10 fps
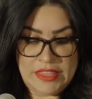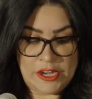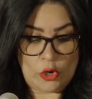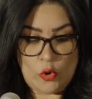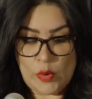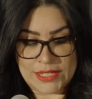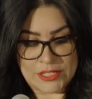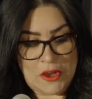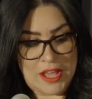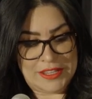they're quick
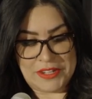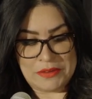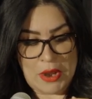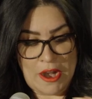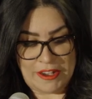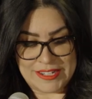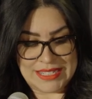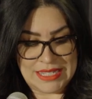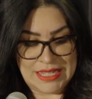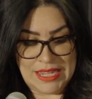to call out
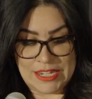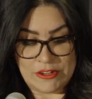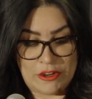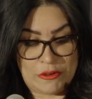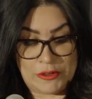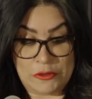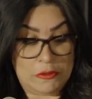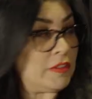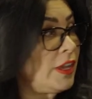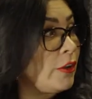hypocrisy and are
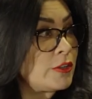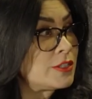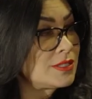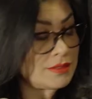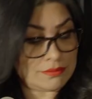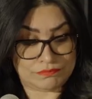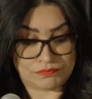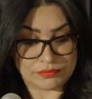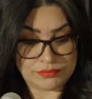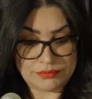critical thinkers,
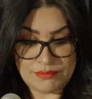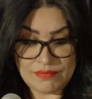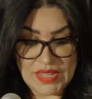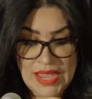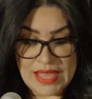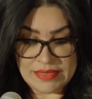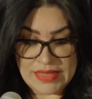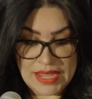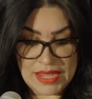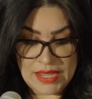and
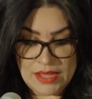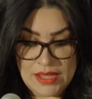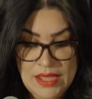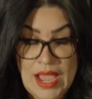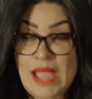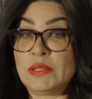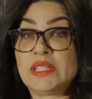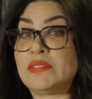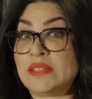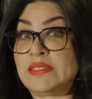I
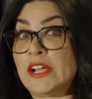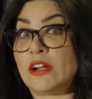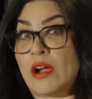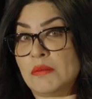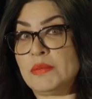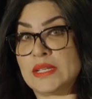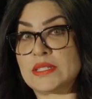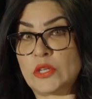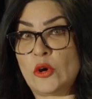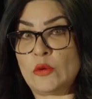believe that they're our
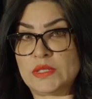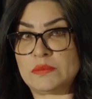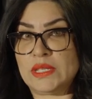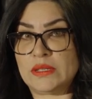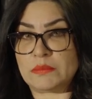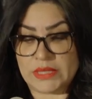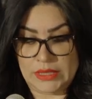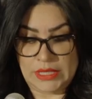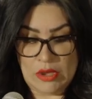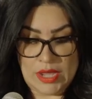biggest hope, to be
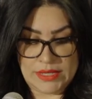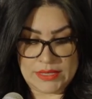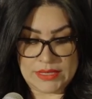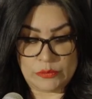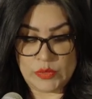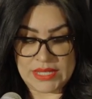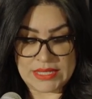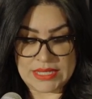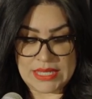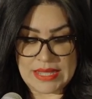completely honest, and we
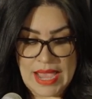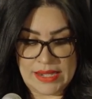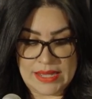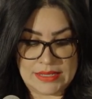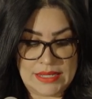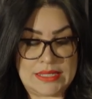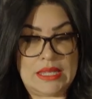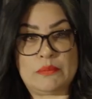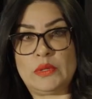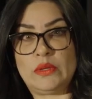can see that as an
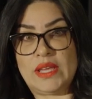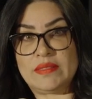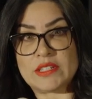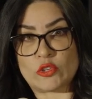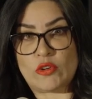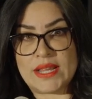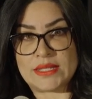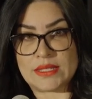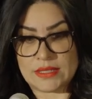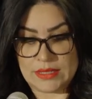example in this
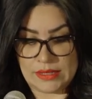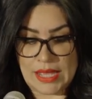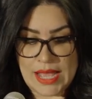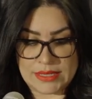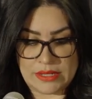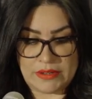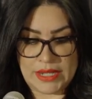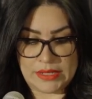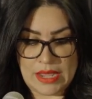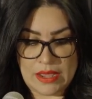crisis in Gaza right